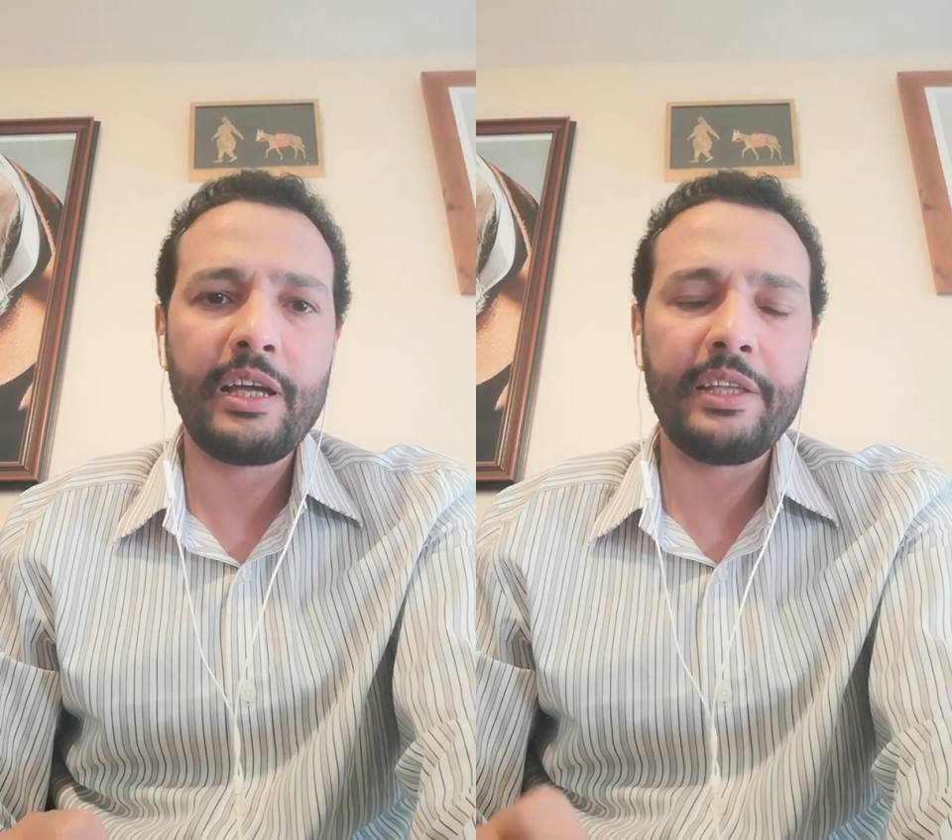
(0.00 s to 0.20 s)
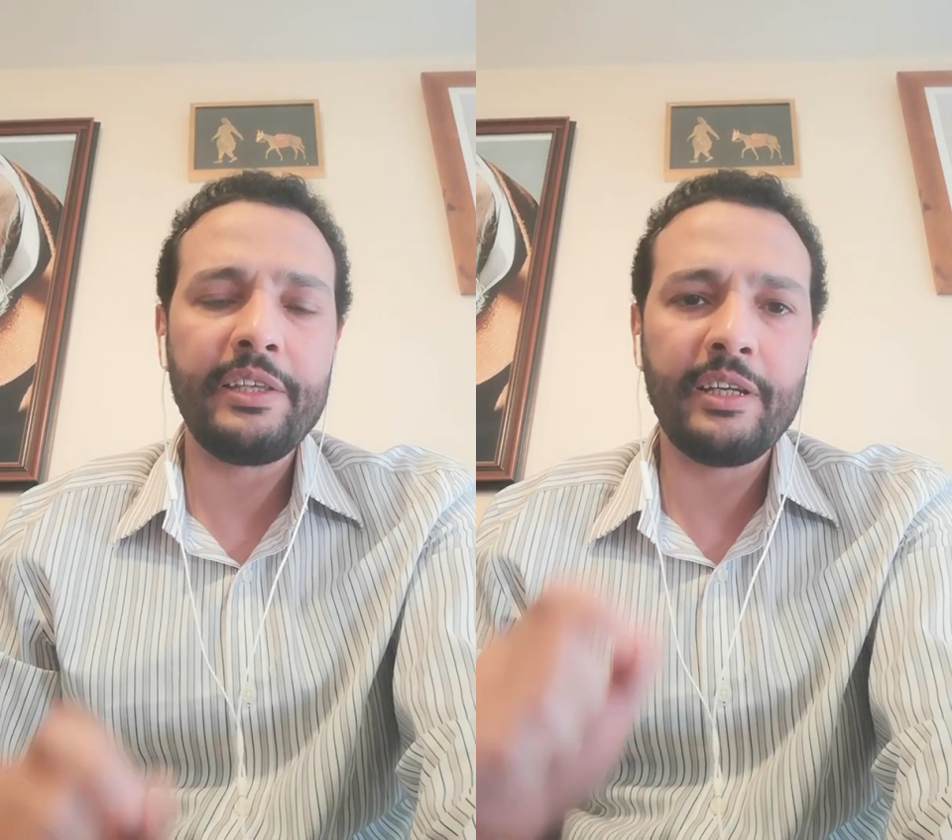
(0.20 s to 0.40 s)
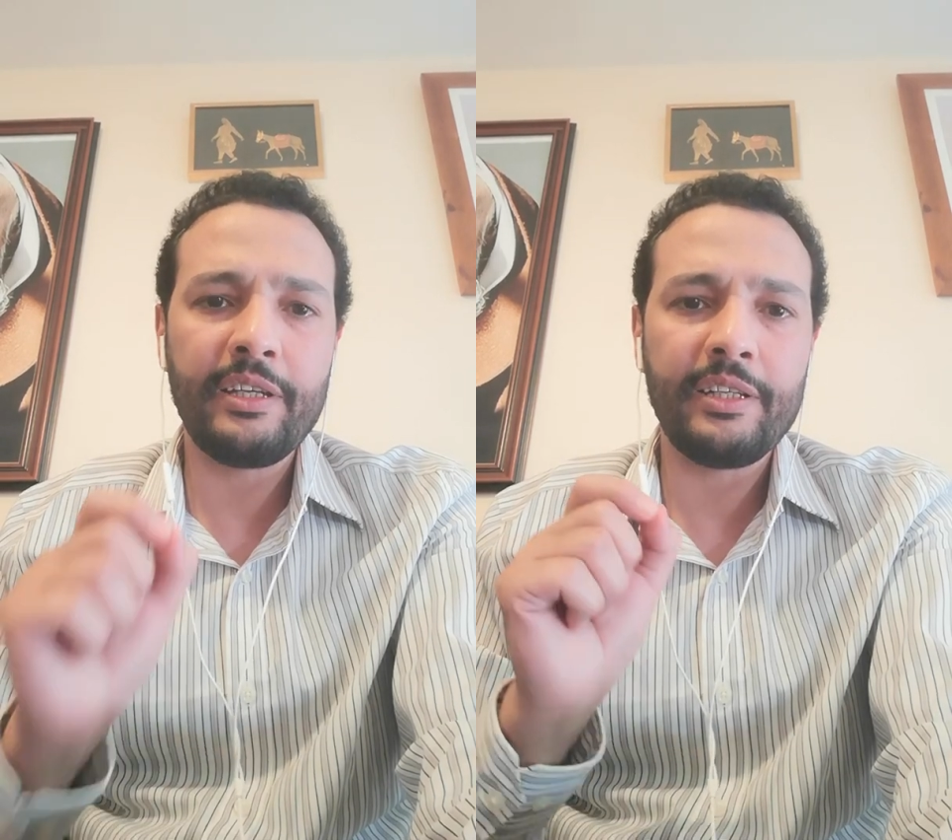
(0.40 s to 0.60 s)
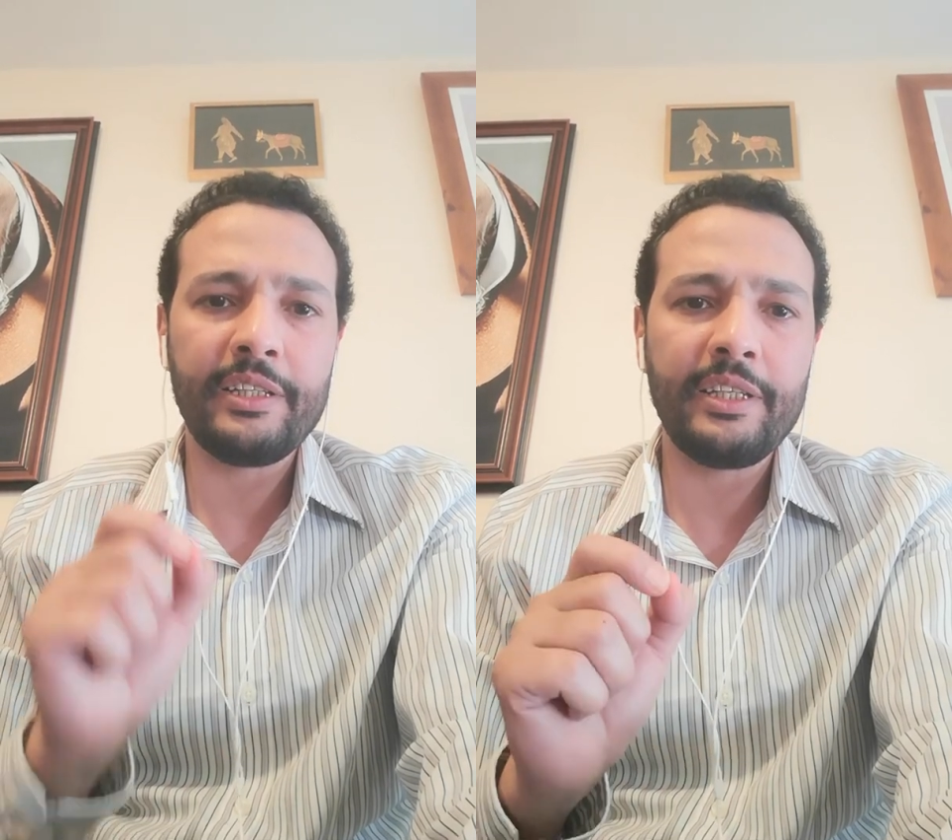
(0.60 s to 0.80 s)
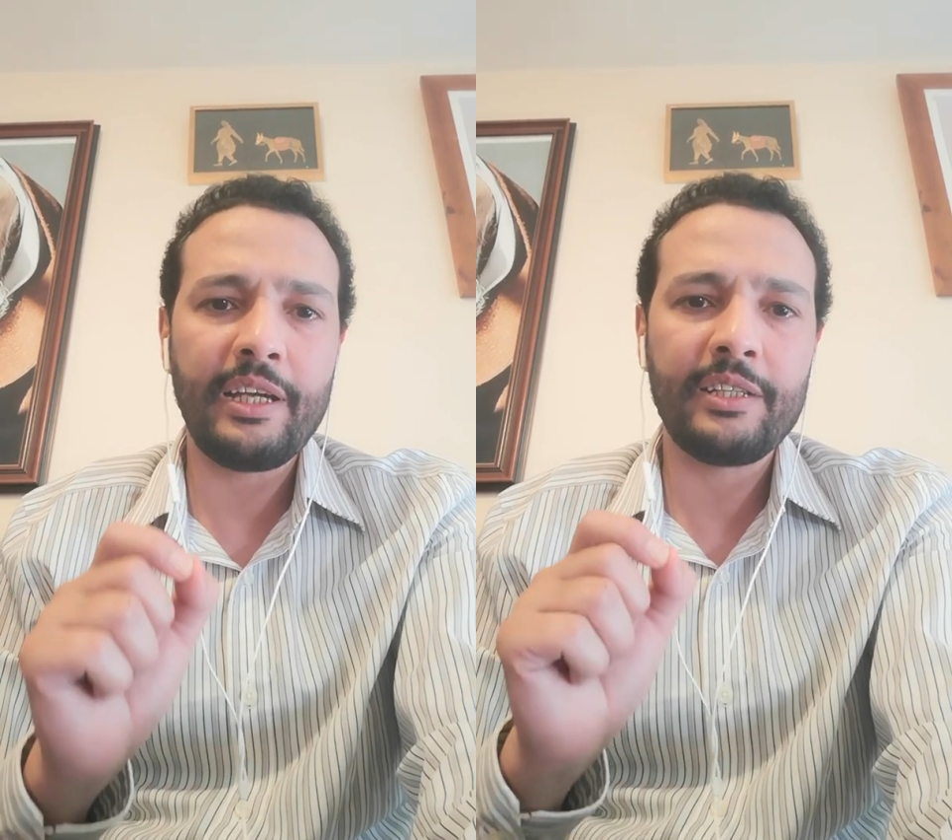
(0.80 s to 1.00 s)

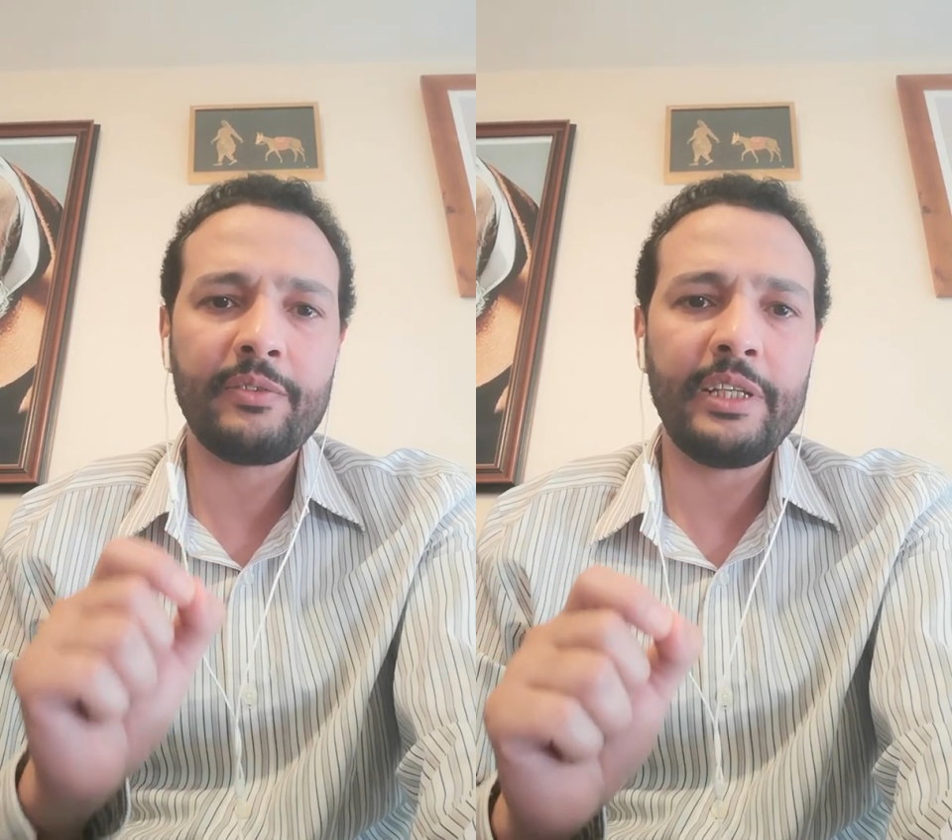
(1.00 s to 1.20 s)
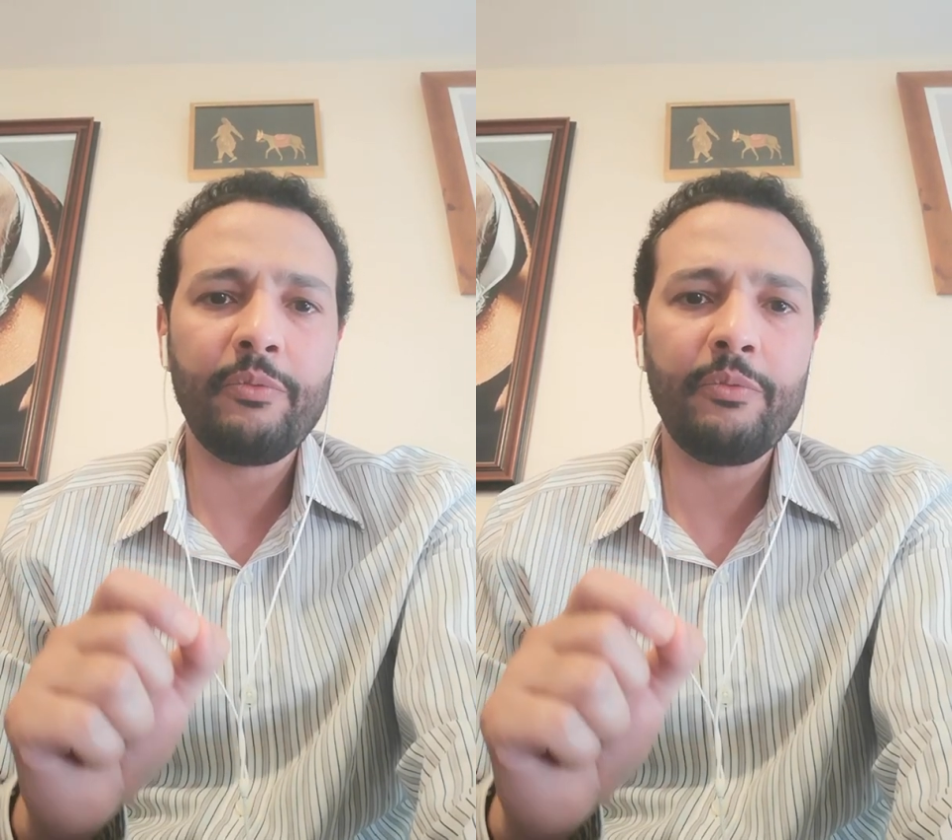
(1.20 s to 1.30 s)
annually,